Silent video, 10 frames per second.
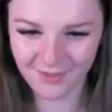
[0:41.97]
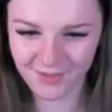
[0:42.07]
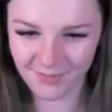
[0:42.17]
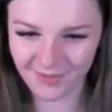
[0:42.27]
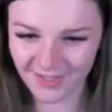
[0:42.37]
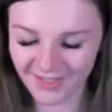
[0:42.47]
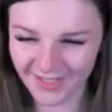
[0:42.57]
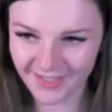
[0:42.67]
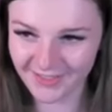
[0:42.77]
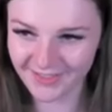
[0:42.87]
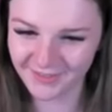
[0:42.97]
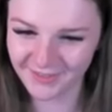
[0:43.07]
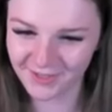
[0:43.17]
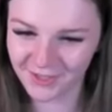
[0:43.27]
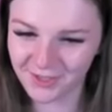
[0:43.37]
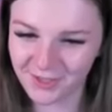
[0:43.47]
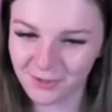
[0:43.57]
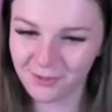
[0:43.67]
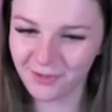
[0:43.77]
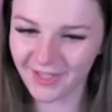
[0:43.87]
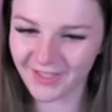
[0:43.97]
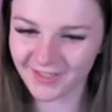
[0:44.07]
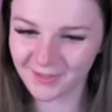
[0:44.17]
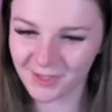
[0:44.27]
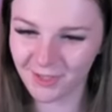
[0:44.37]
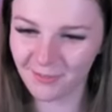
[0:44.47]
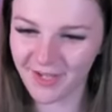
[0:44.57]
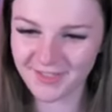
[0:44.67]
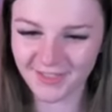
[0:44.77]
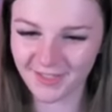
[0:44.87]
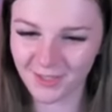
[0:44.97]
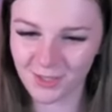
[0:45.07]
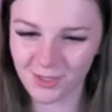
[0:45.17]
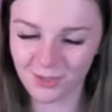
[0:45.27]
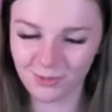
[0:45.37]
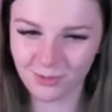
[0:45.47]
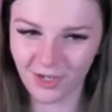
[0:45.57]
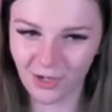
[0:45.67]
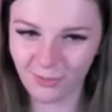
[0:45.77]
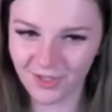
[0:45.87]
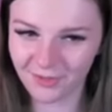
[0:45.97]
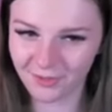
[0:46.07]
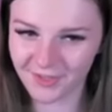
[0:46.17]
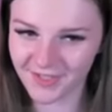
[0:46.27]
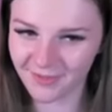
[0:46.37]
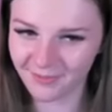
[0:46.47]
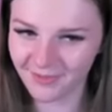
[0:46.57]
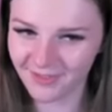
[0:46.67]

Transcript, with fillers: something like that, to do like to basically just do go month all the time.